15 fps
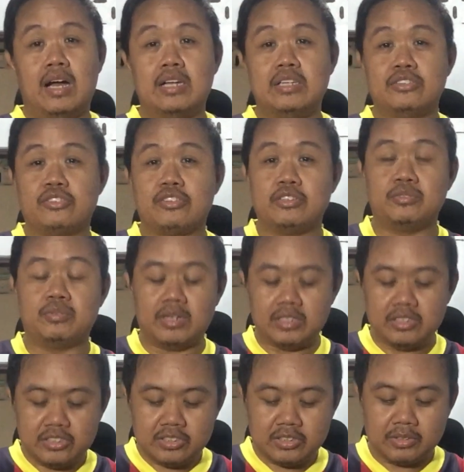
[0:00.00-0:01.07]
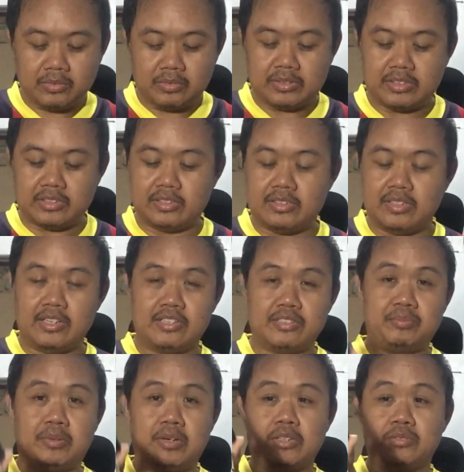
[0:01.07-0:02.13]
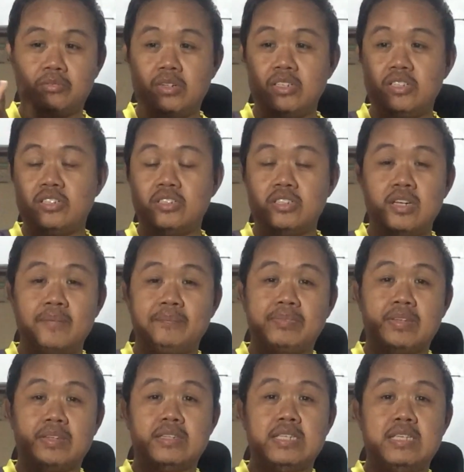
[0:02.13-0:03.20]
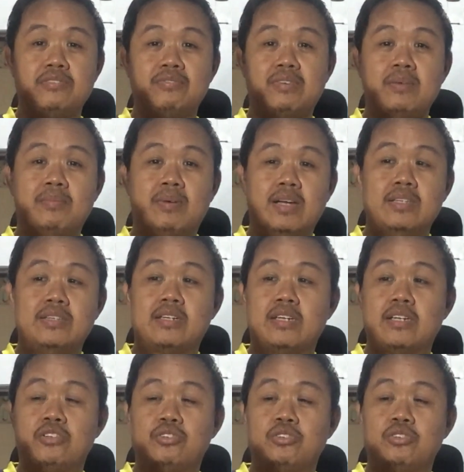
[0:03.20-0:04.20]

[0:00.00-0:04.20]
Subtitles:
Android watch, which is the smartwatch T500.